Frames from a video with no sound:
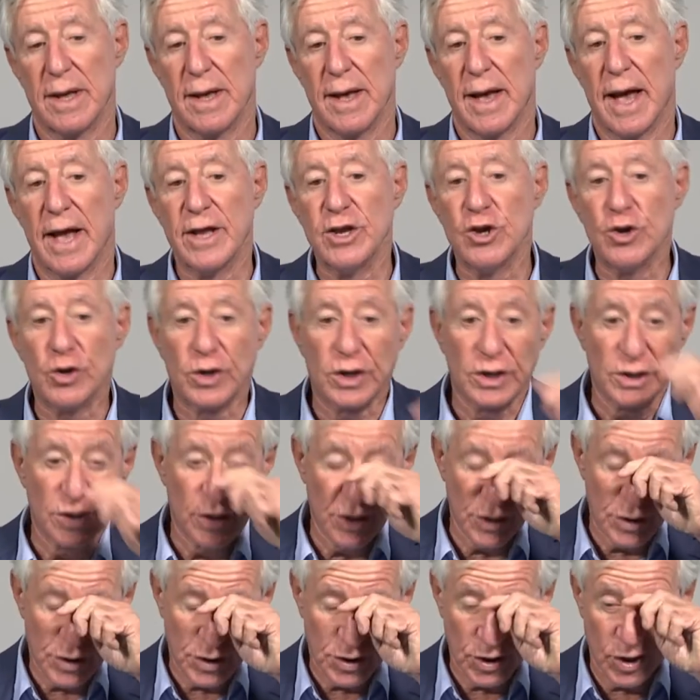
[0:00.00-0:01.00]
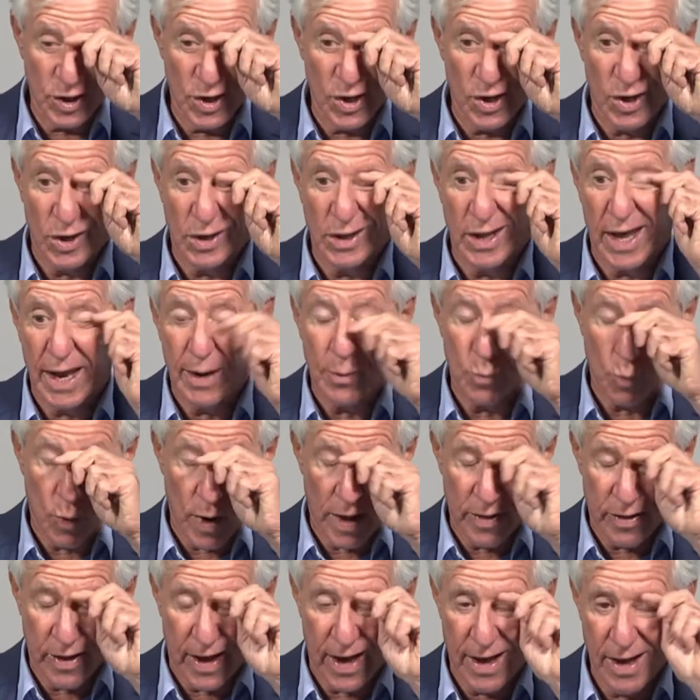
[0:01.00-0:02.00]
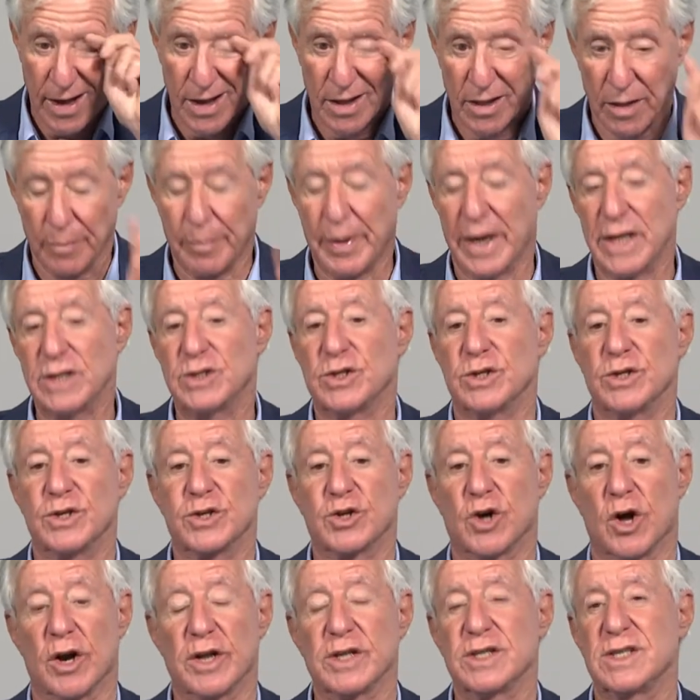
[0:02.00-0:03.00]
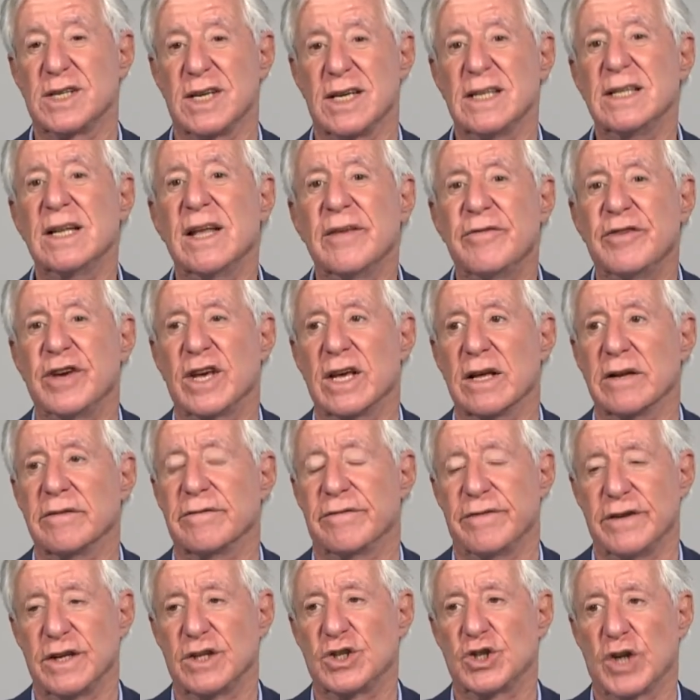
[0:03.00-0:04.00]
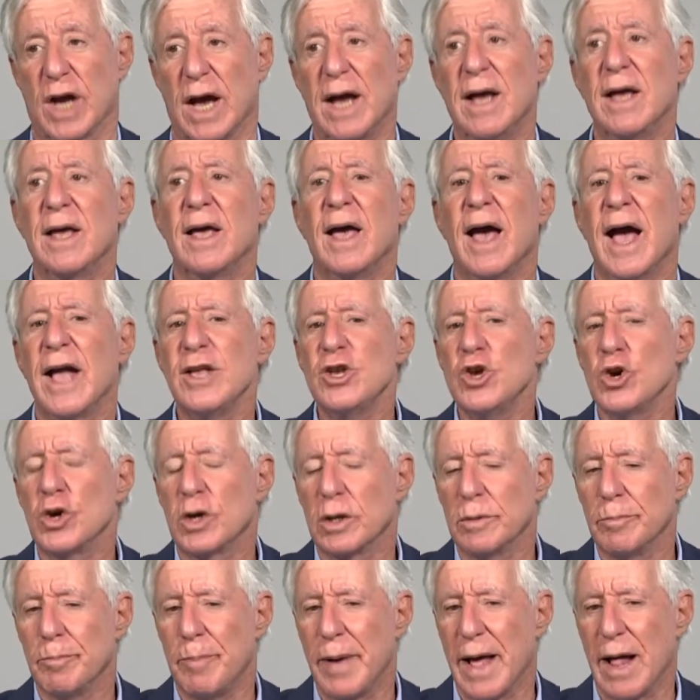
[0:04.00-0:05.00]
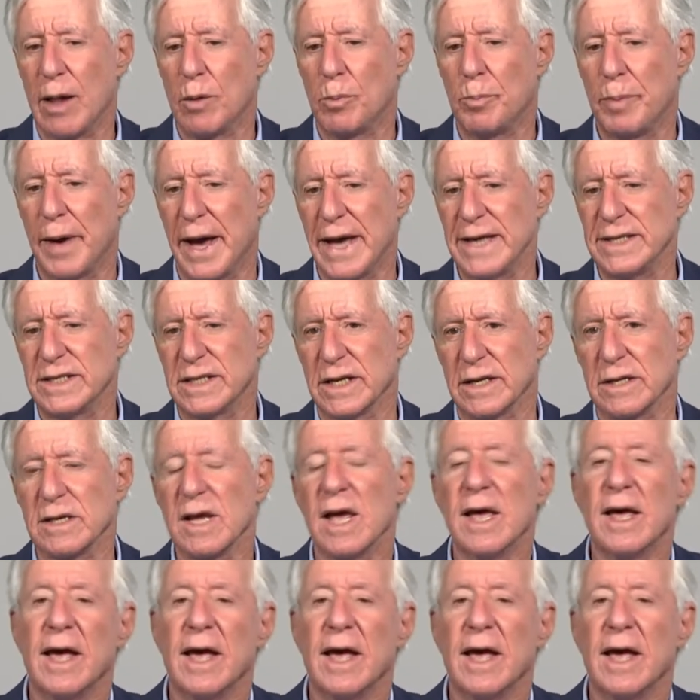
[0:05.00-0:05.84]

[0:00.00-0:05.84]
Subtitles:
And you can discern then whether the patient's got a significant fissure, and you can palpate it.